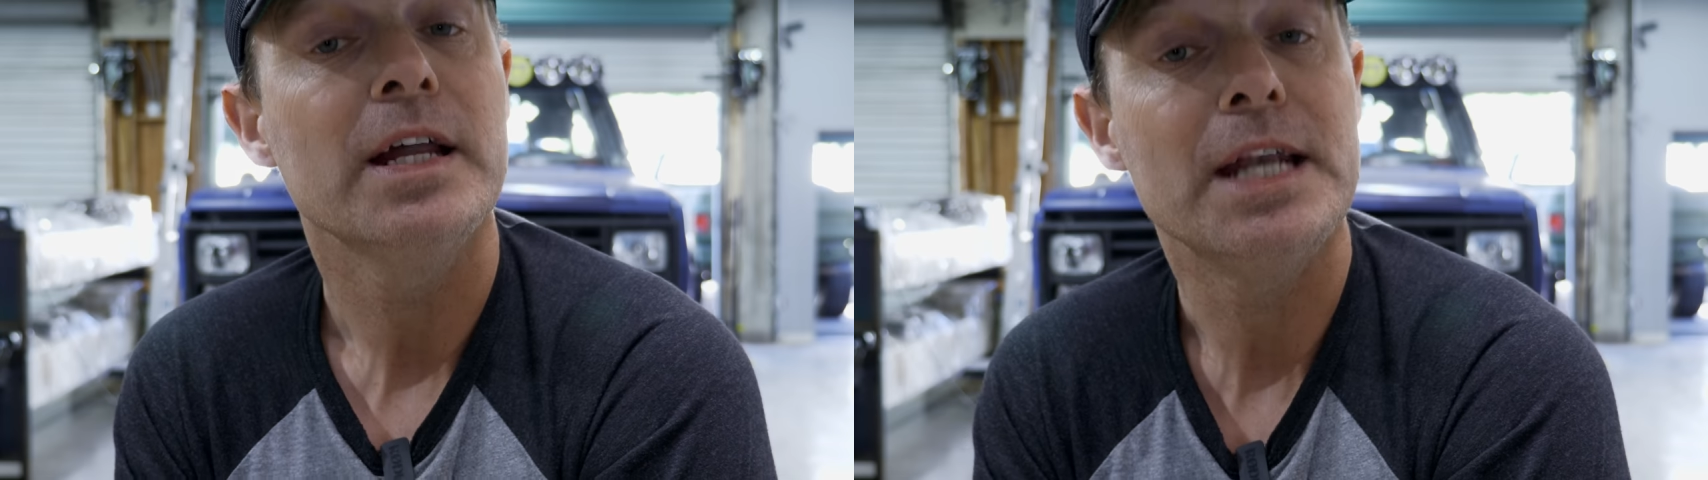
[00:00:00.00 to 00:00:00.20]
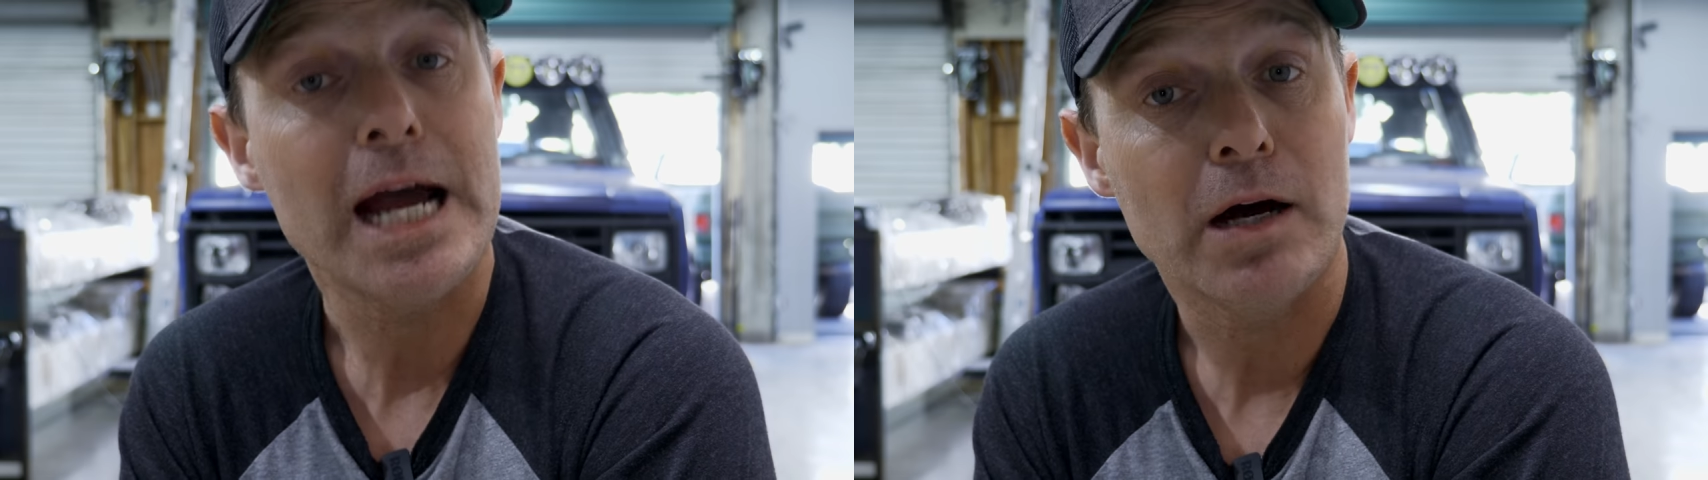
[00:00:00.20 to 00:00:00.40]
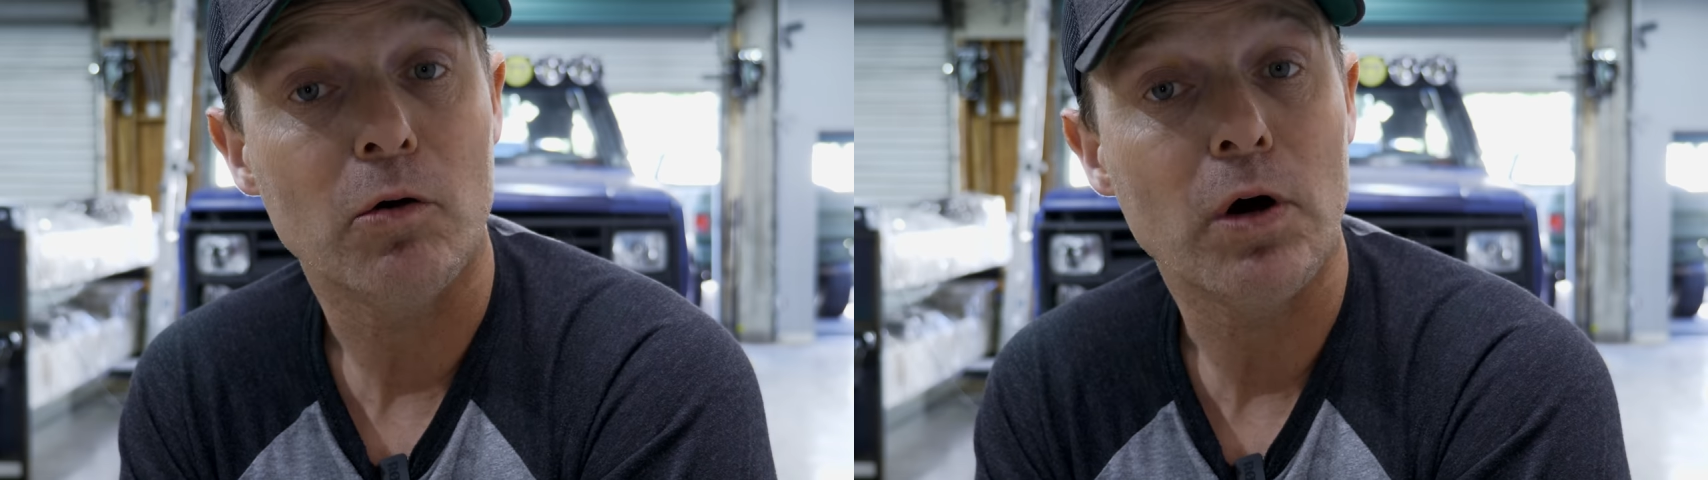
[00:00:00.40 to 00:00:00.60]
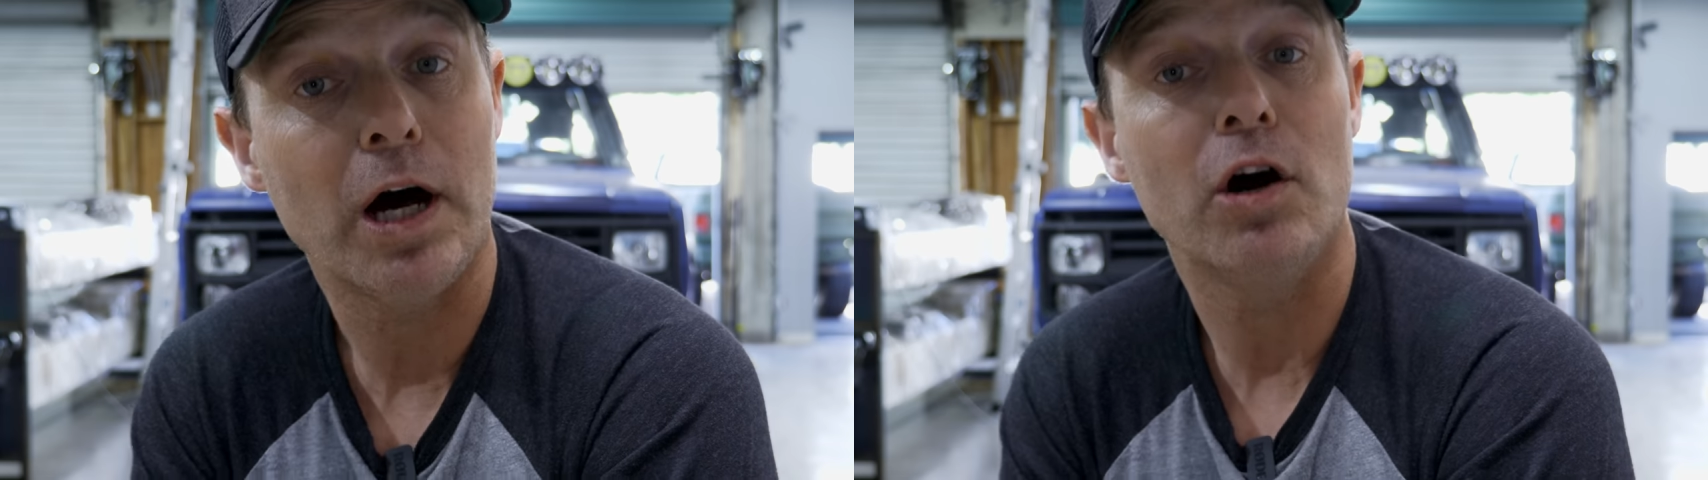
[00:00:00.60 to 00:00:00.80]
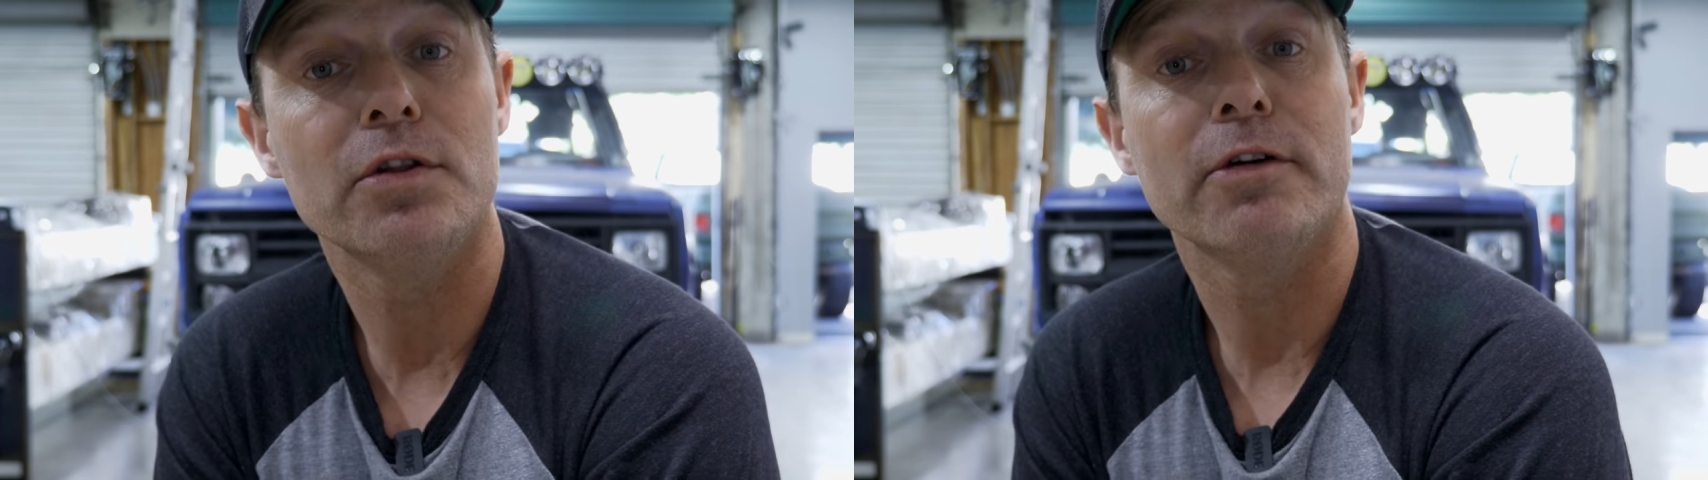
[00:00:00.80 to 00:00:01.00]
Now,
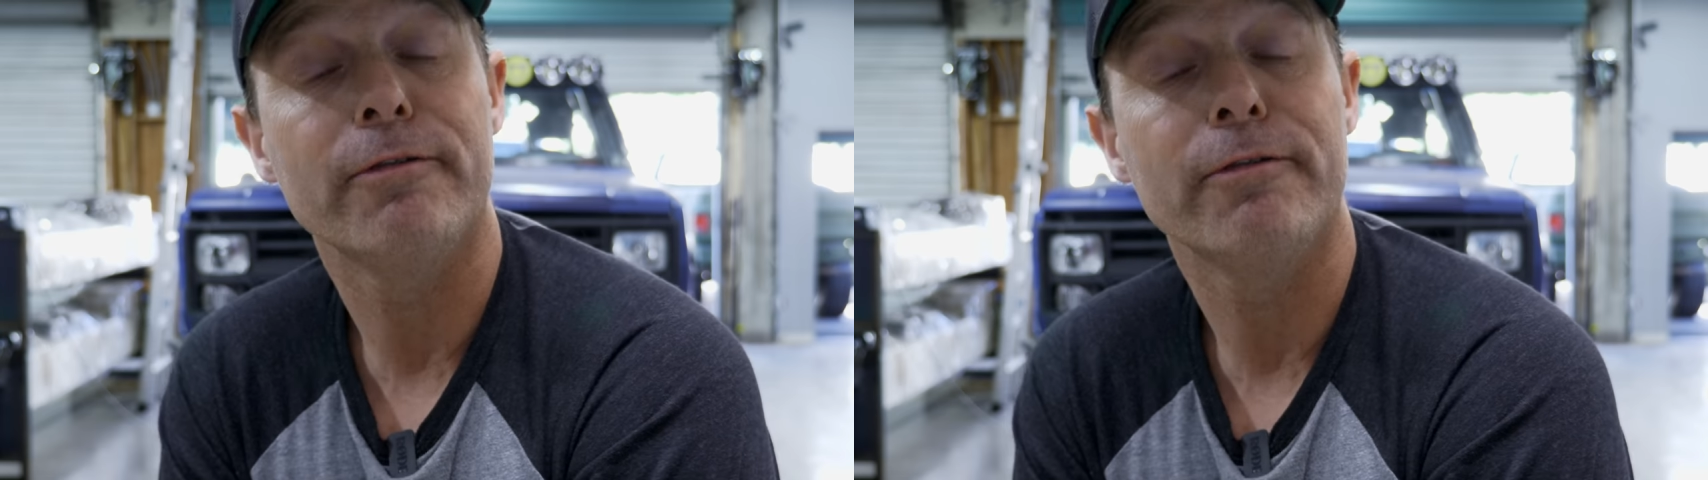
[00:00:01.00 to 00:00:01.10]
on the